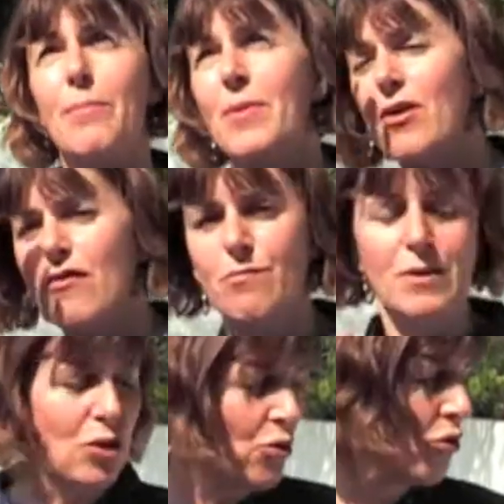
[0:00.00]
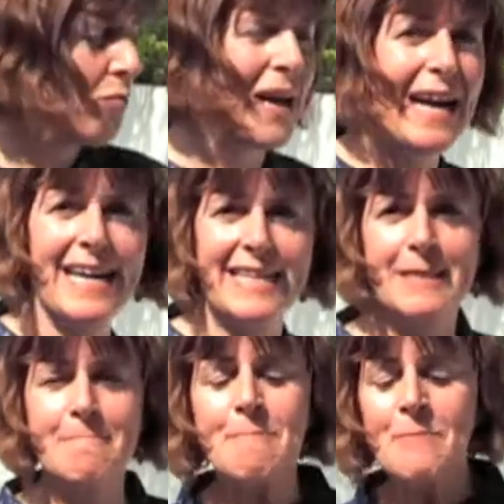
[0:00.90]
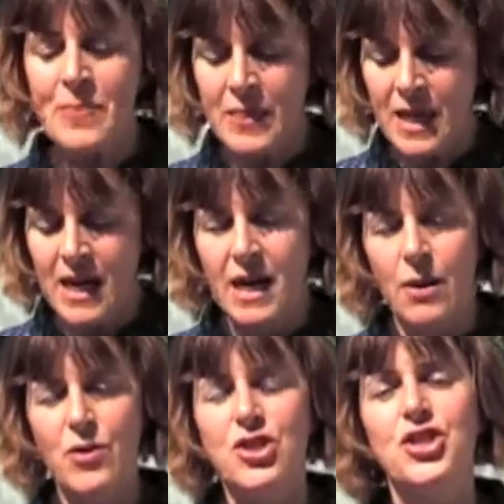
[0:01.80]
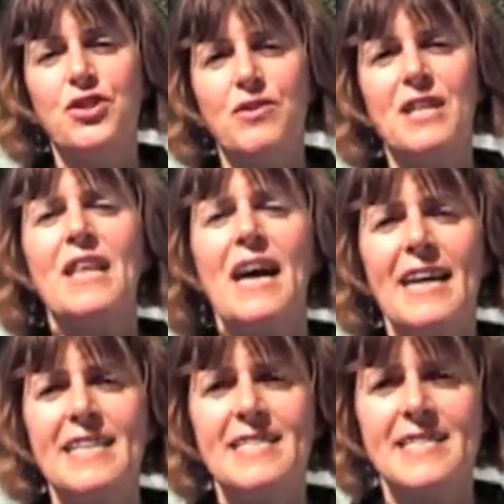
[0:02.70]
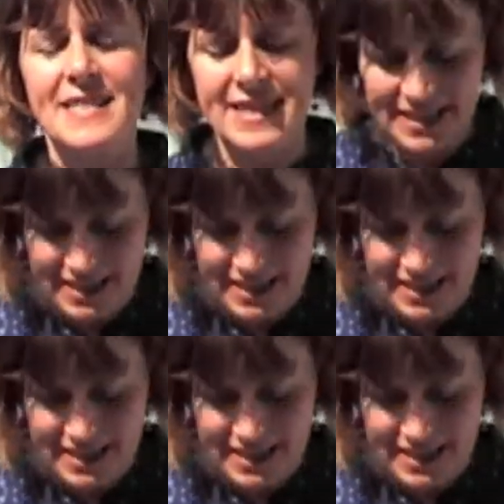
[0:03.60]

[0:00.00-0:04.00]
above, below, behind. And when she realised,